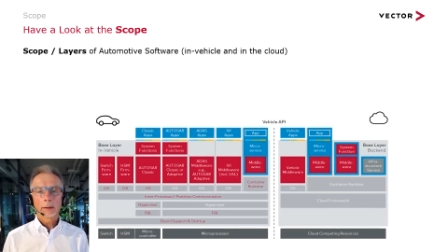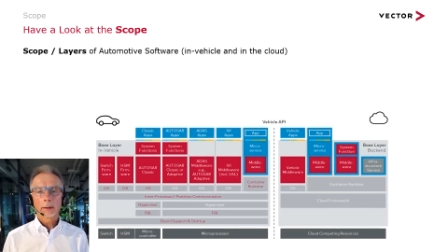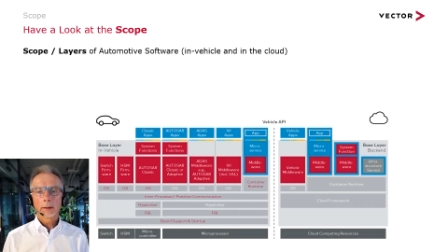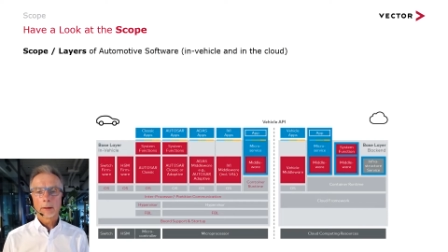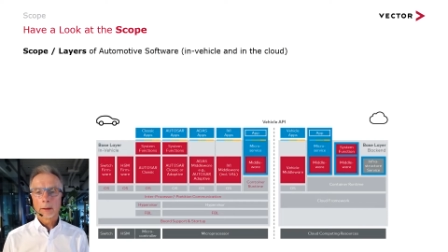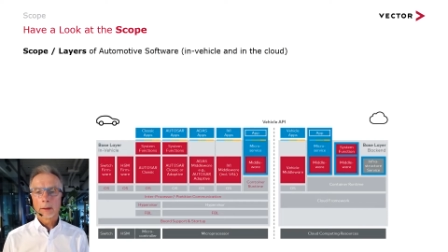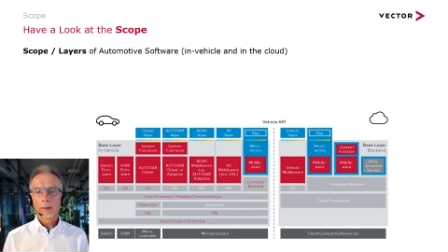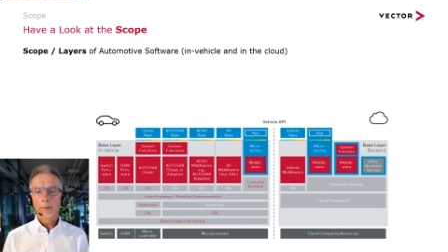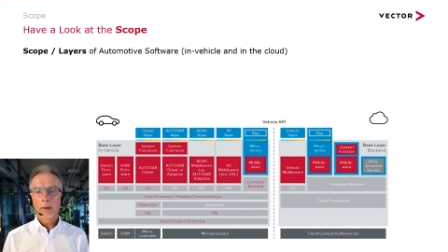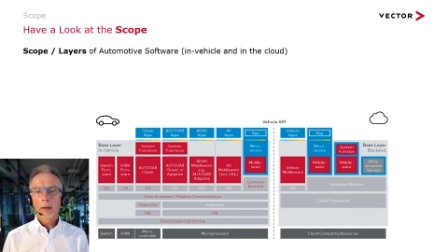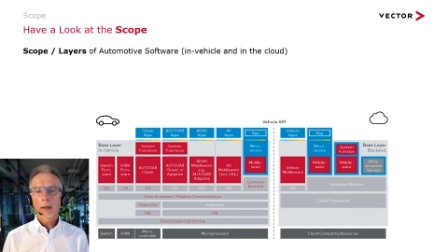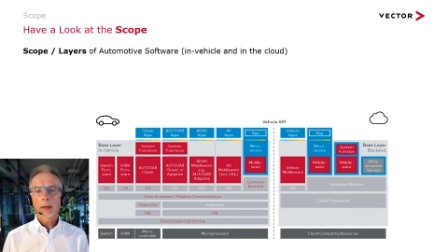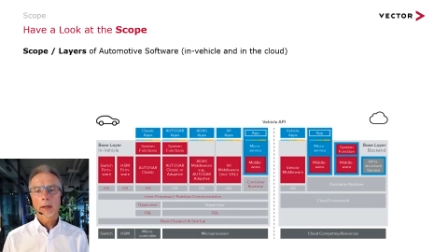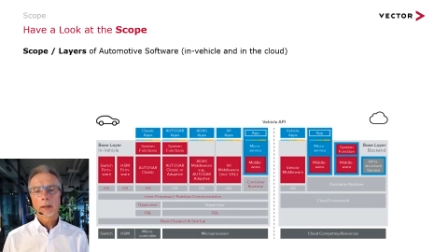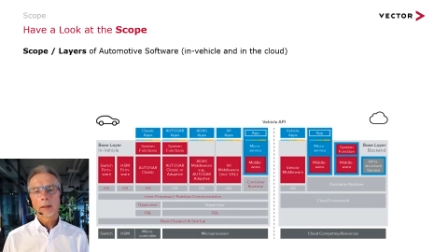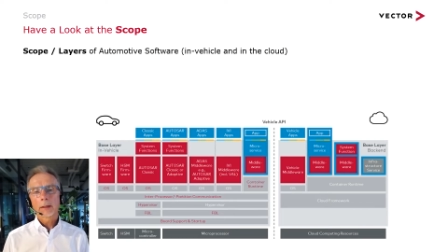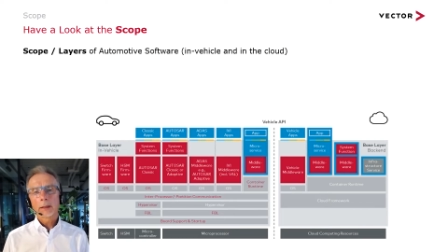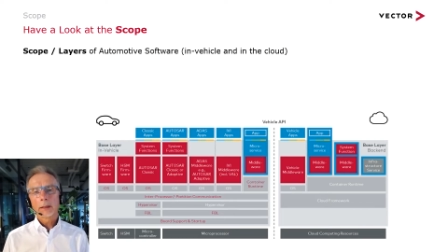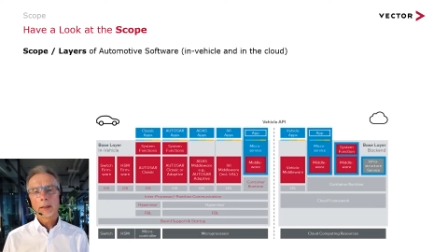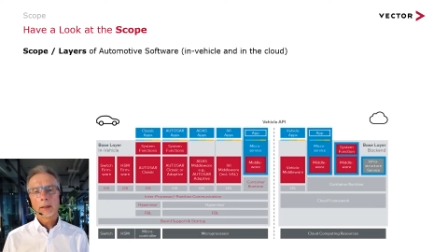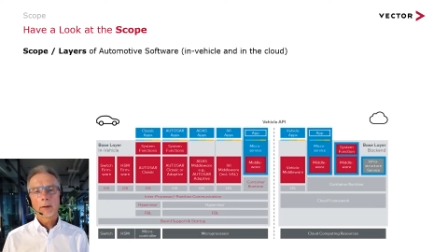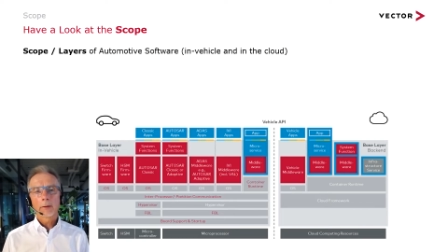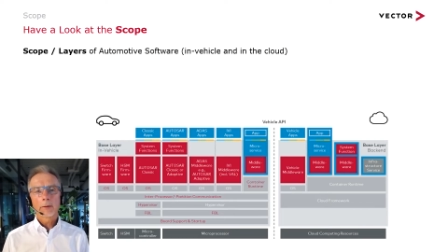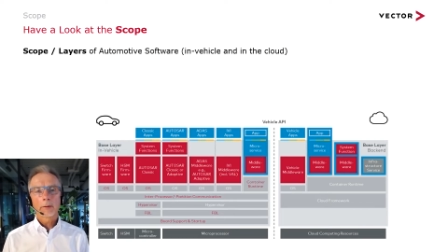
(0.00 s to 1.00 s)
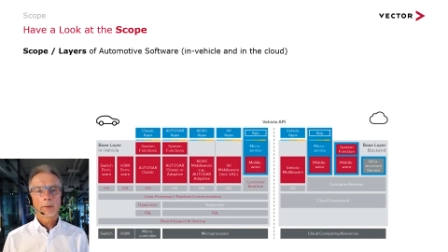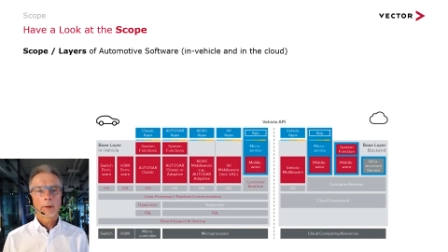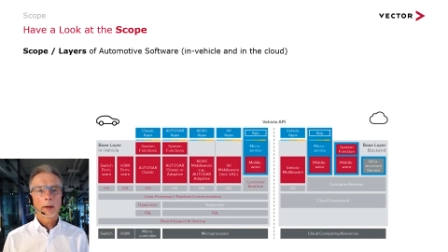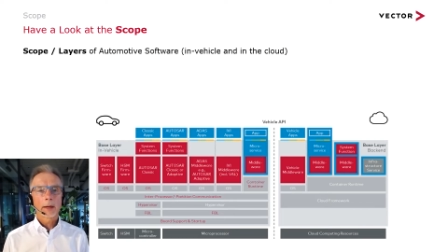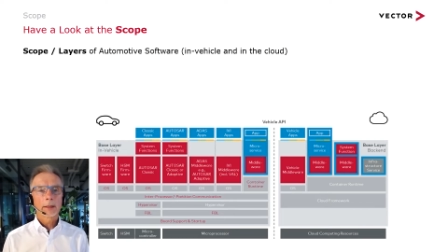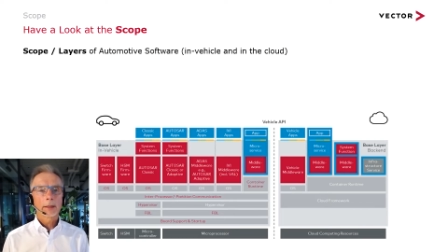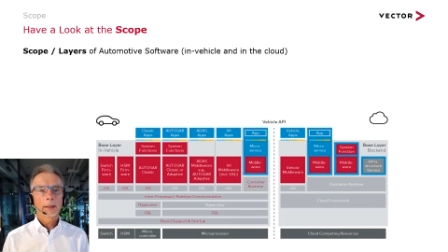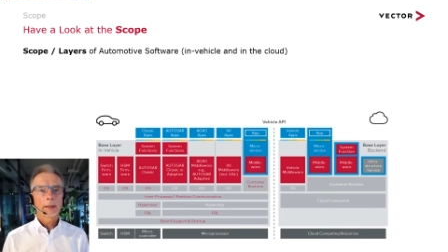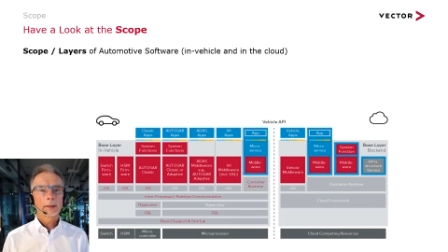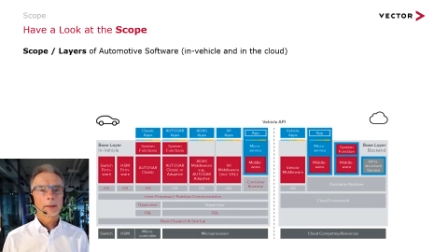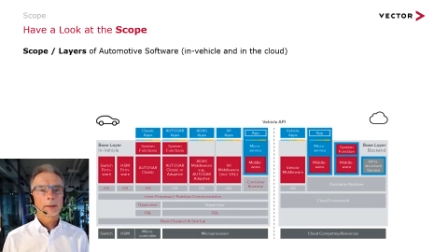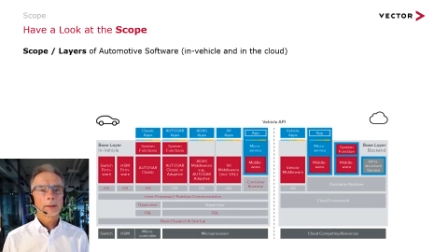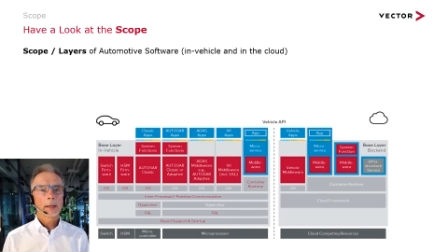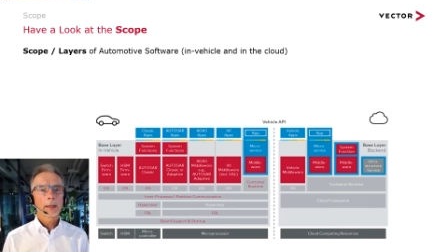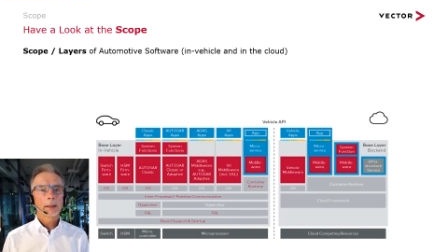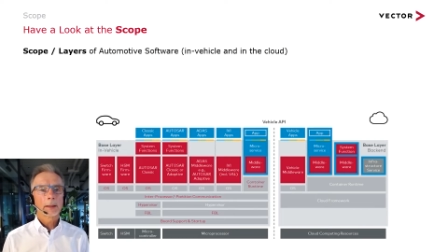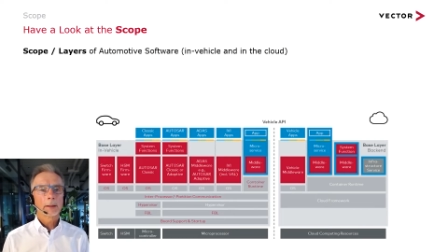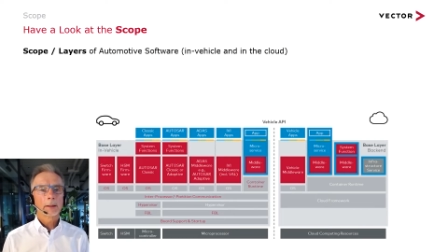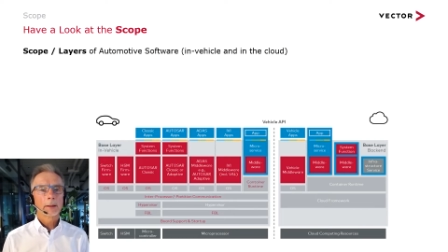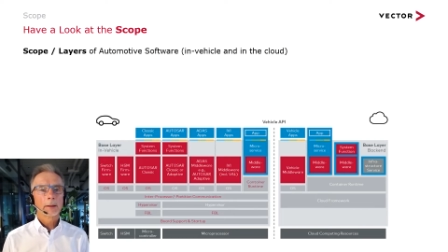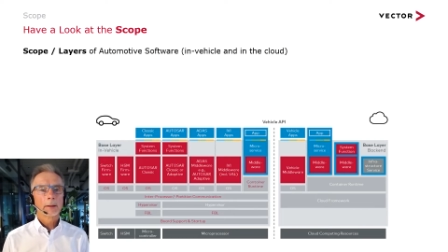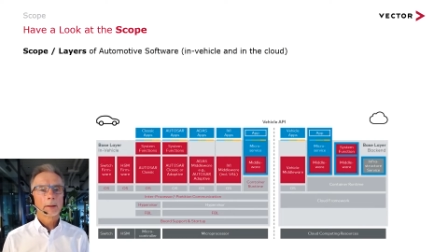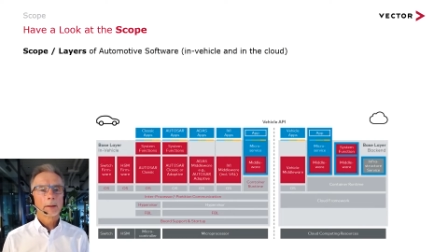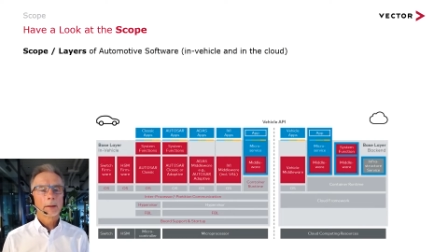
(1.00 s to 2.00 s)
in the backend here on the right-hand
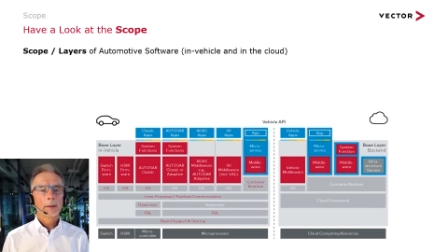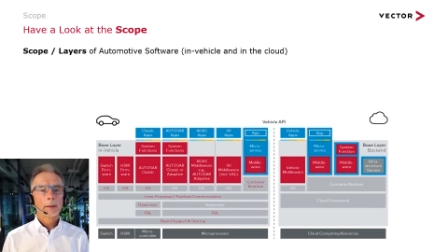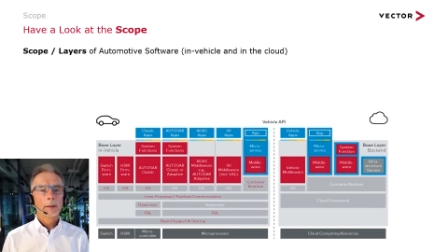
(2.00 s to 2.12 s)
side.